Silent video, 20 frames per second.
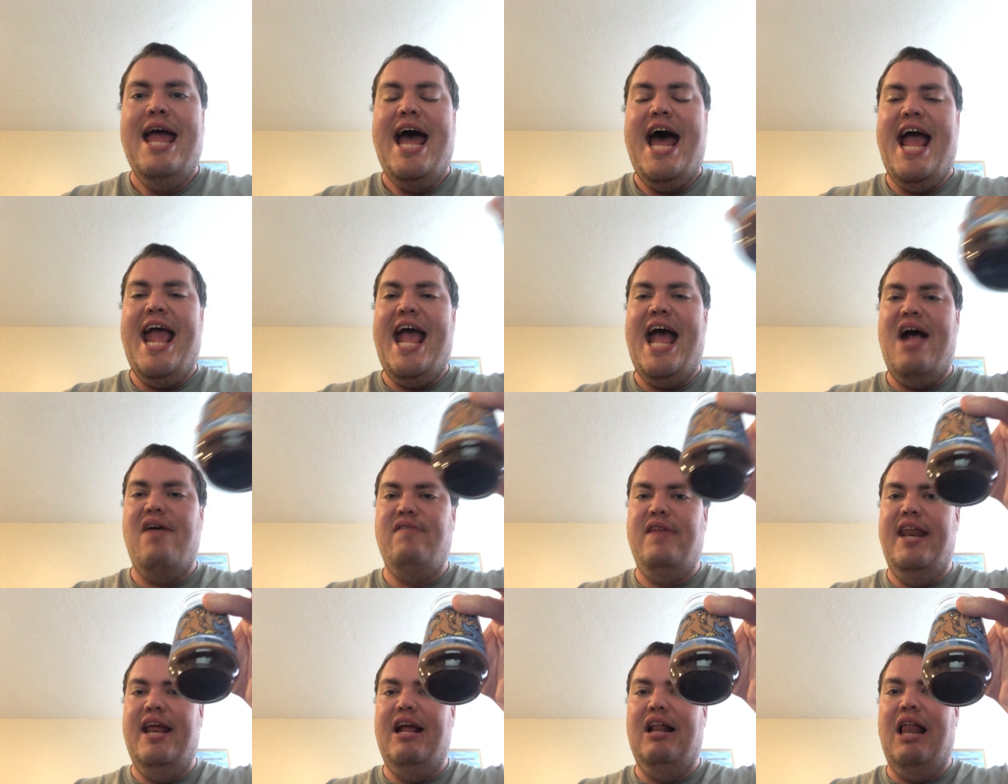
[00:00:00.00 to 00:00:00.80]
I have
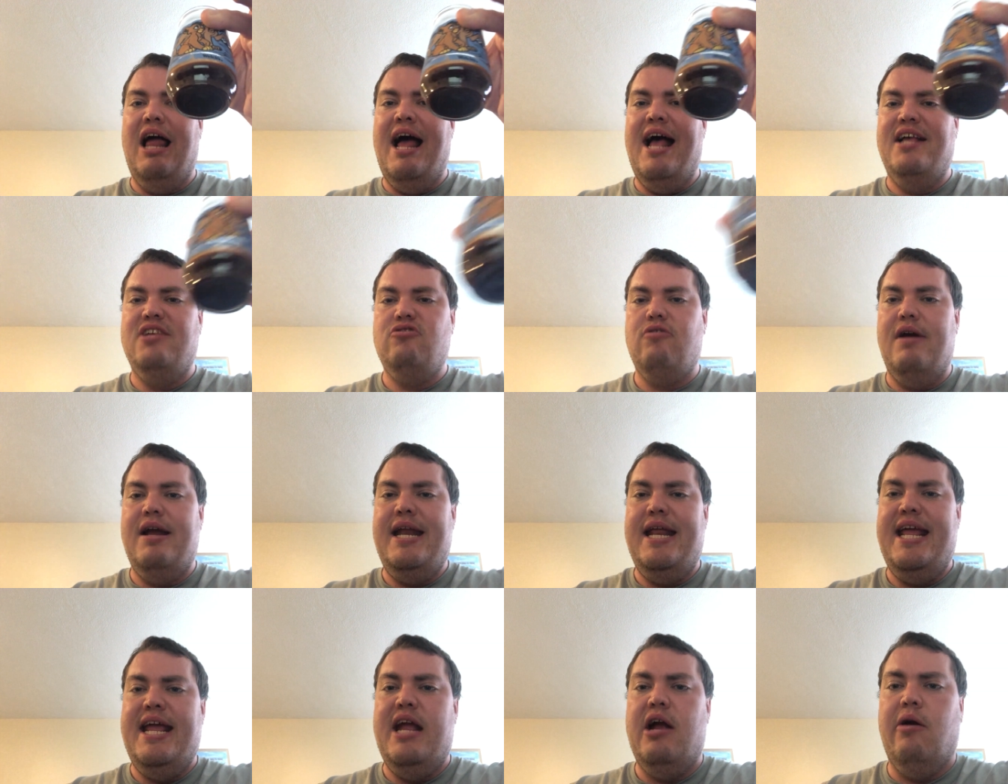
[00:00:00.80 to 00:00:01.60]
it in a glass
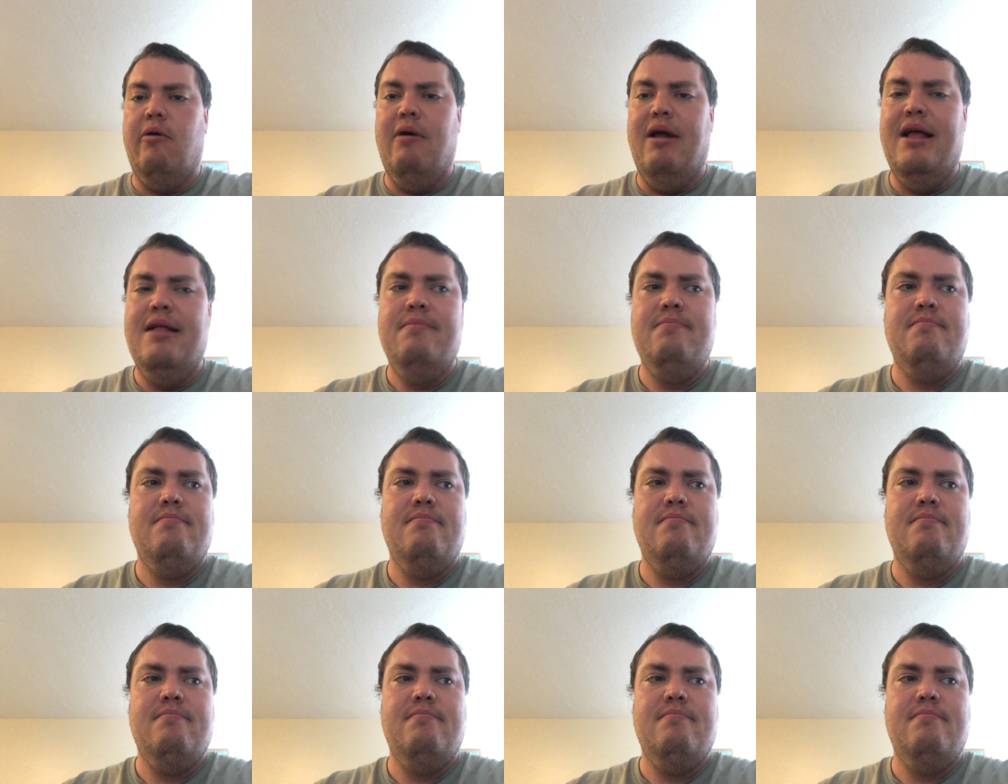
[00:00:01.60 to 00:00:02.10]
right here.